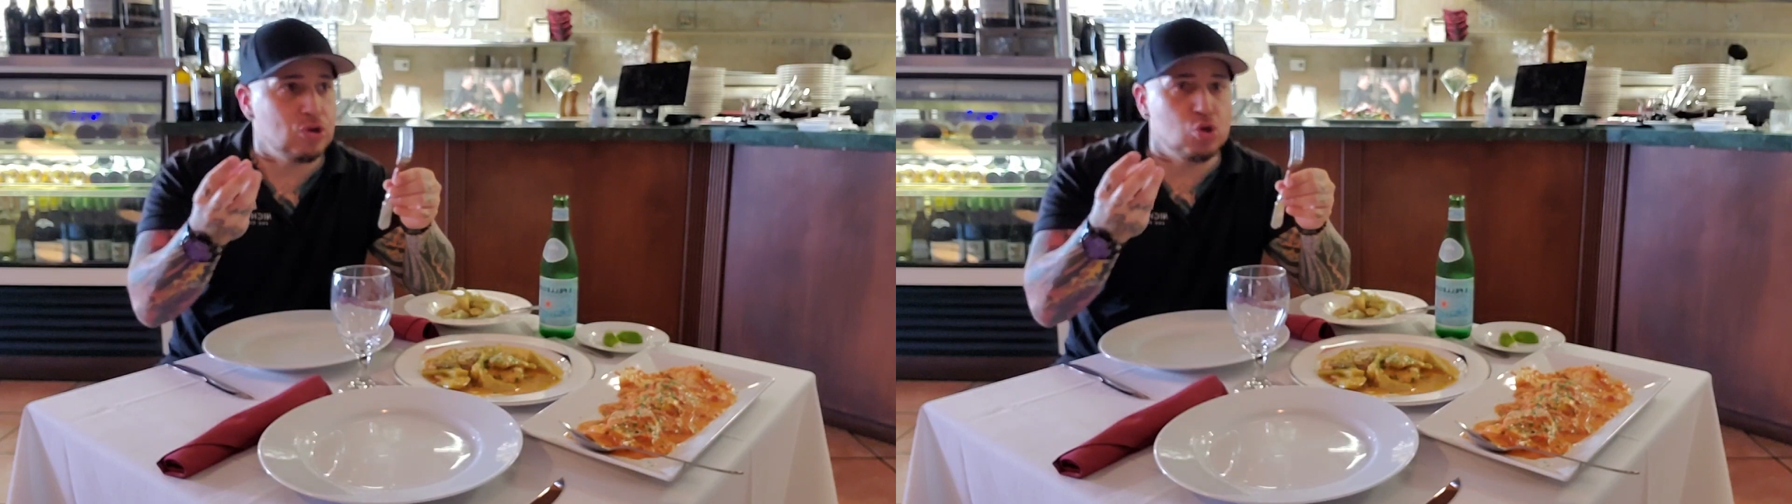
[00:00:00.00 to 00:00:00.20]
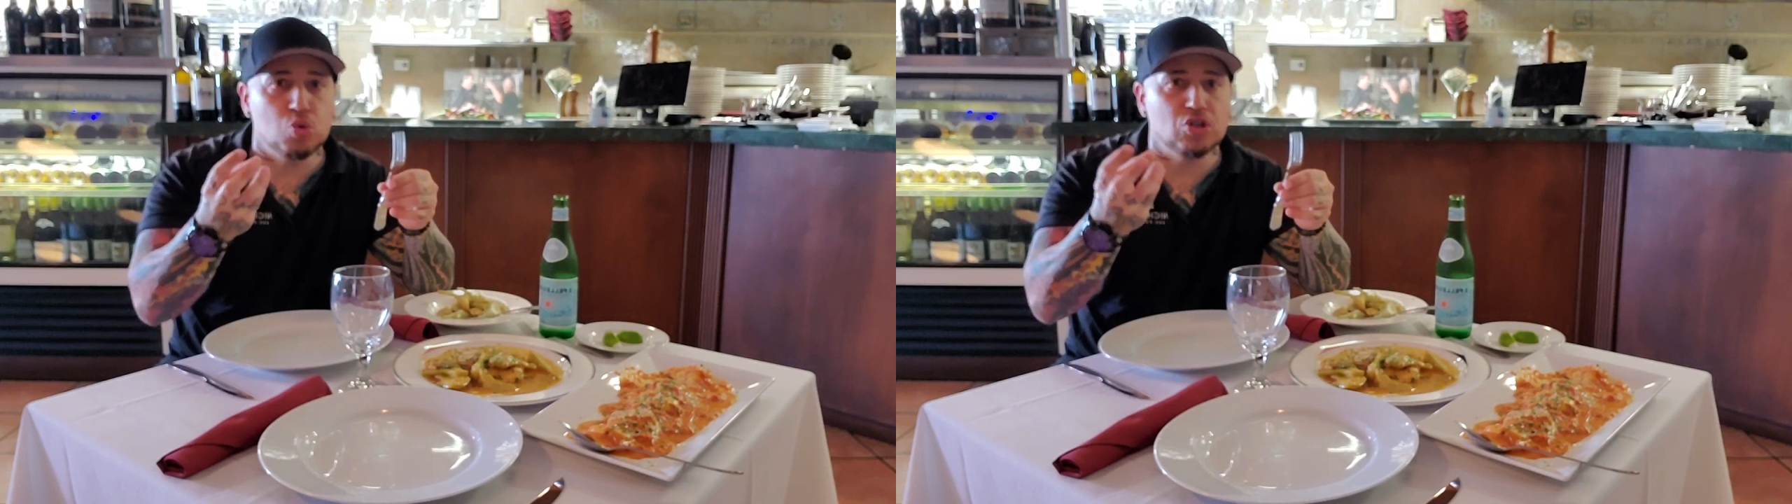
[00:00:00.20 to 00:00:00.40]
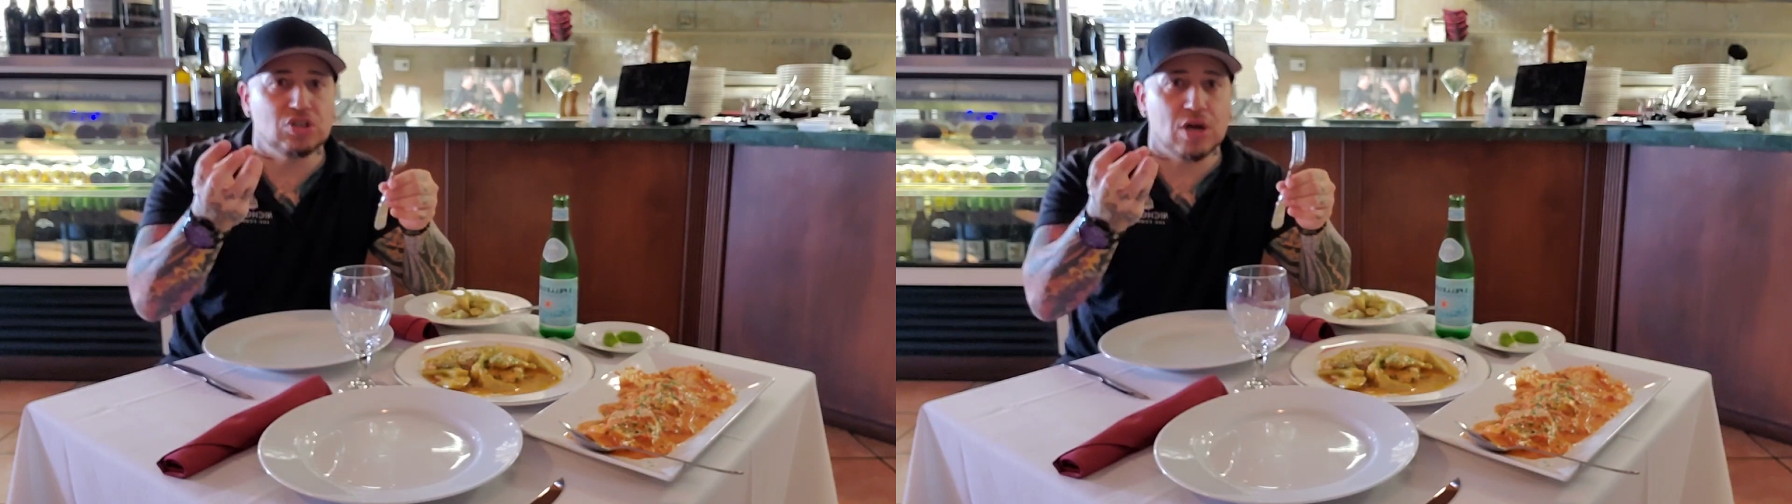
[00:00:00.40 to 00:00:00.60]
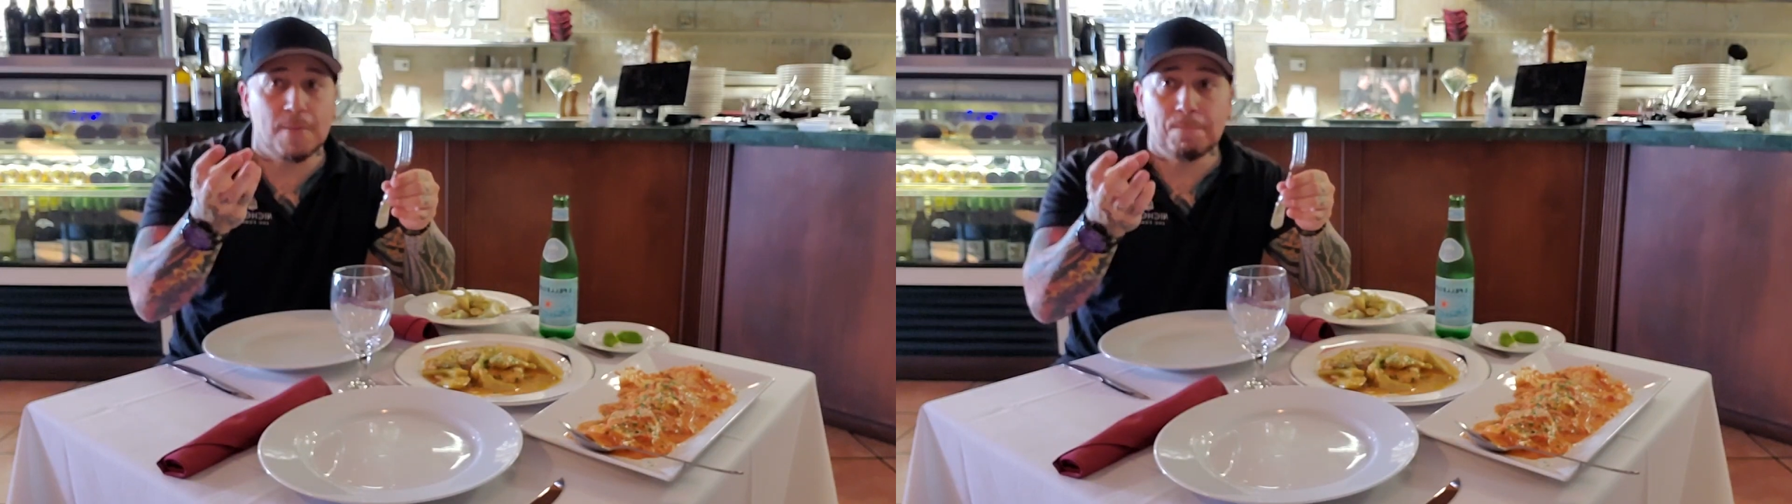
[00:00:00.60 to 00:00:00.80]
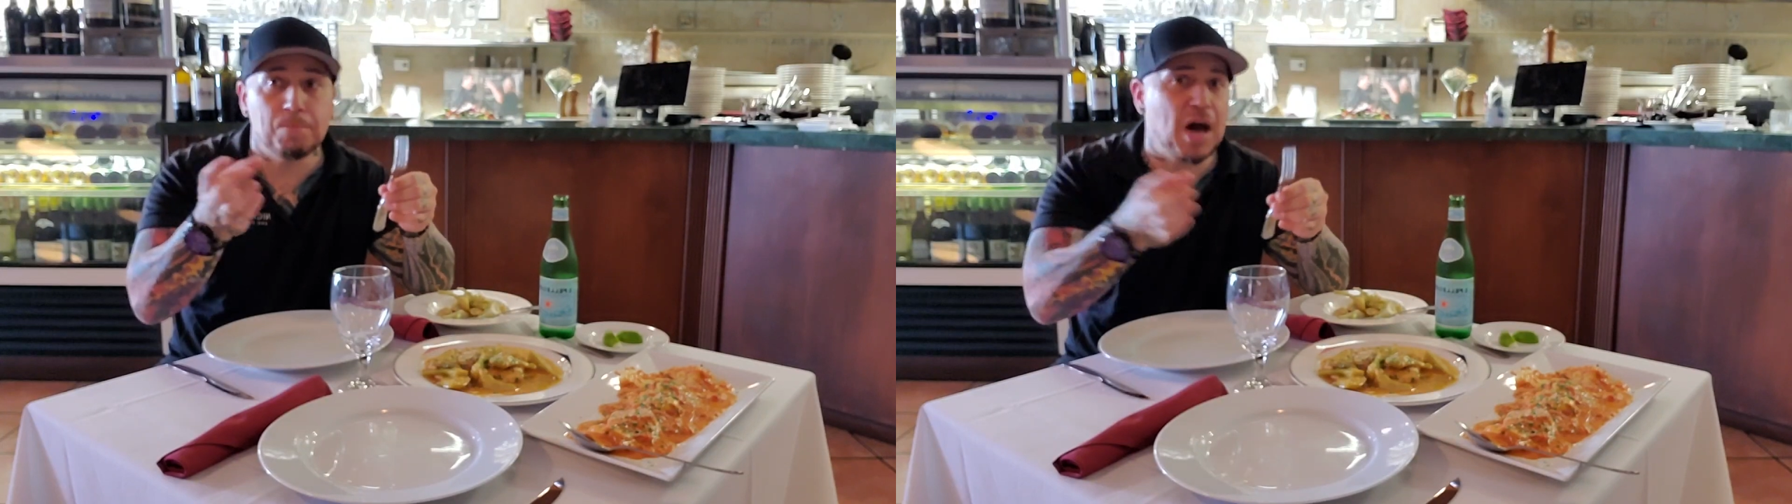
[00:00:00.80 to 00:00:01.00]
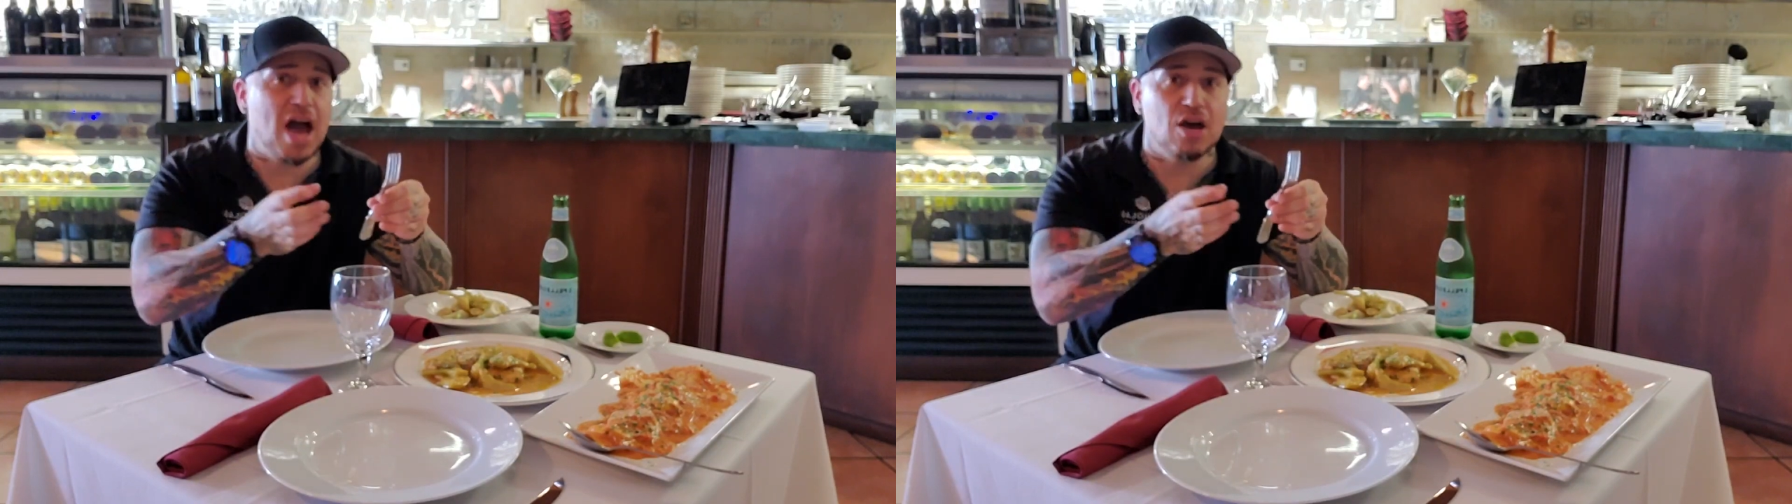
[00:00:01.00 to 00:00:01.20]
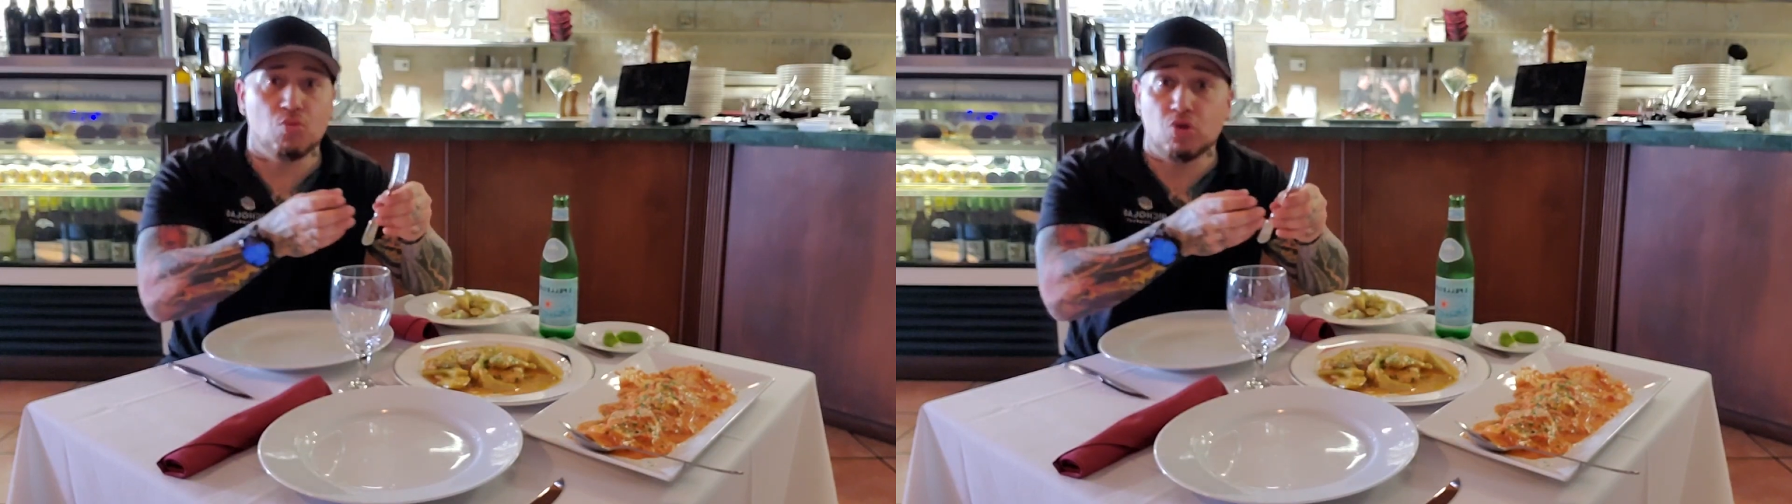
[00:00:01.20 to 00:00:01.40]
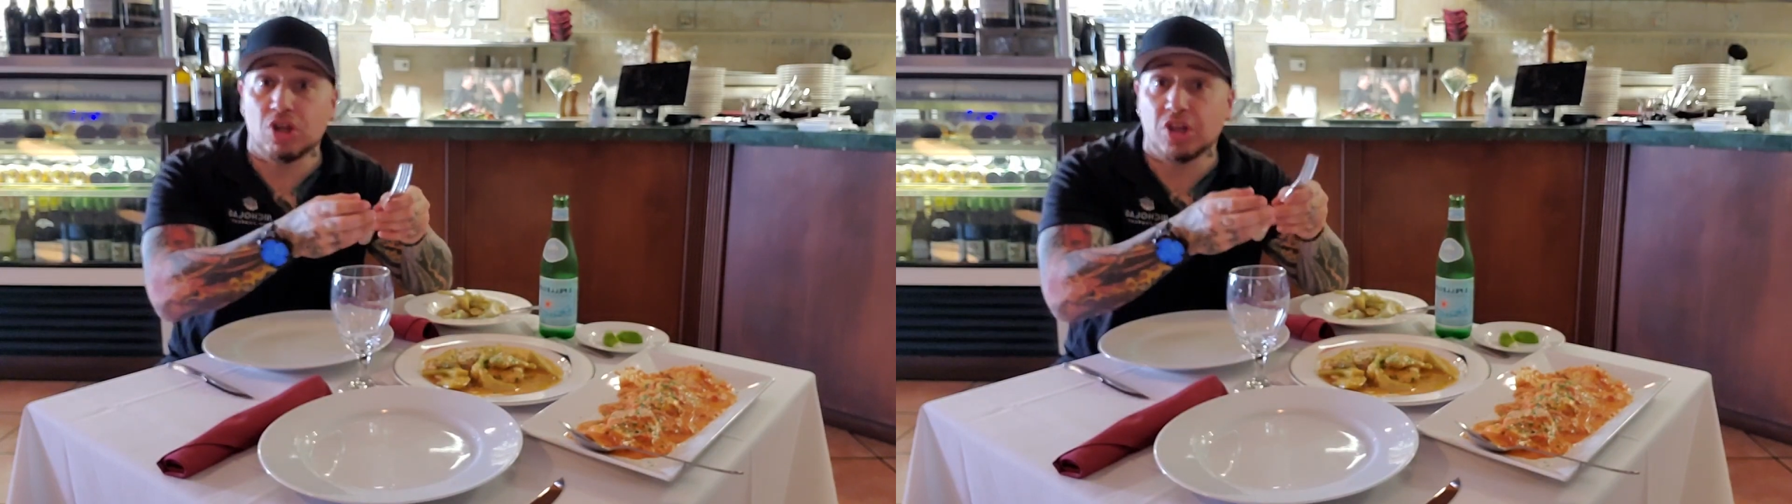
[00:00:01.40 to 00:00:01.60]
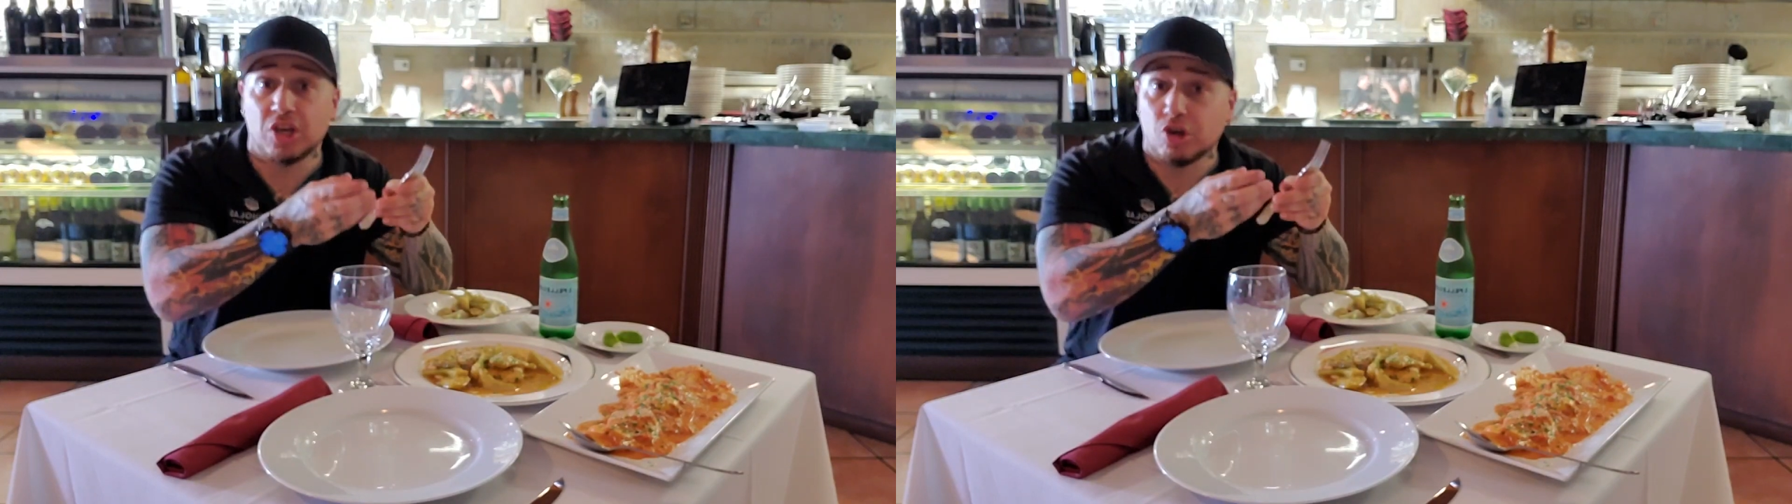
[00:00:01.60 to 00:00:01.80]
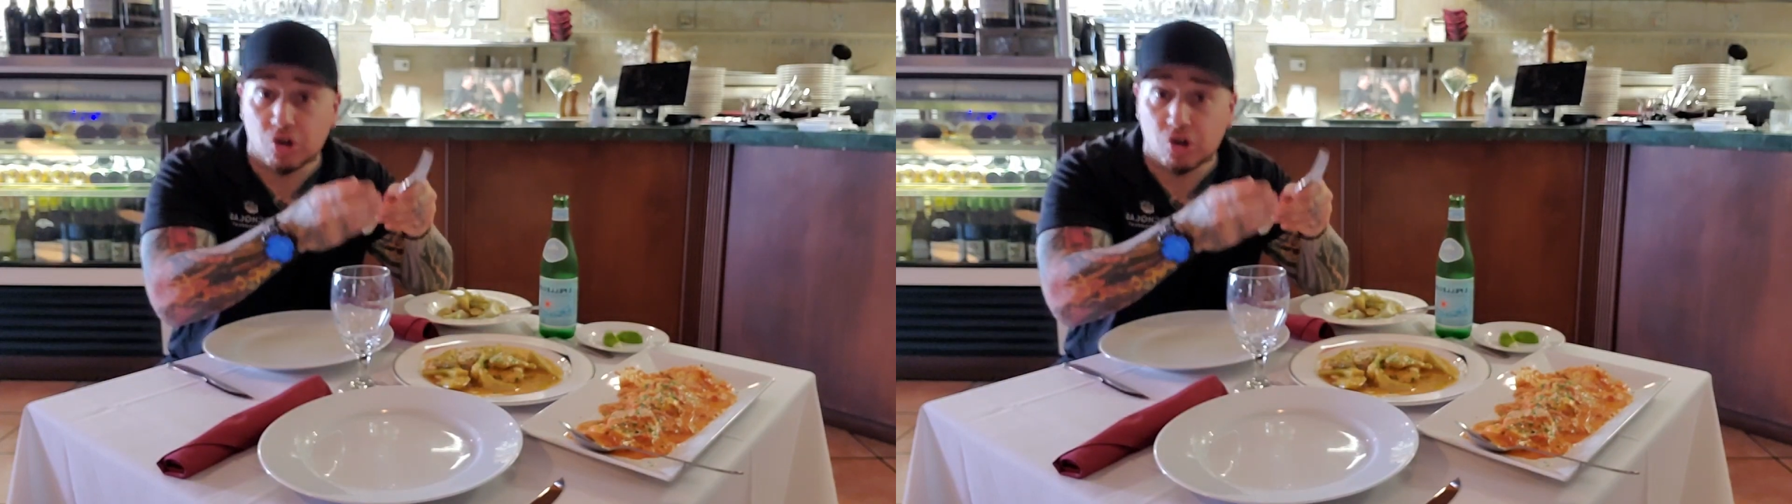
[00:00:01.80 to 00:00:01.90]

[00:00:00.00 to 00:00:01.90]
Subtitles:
you were to buy a really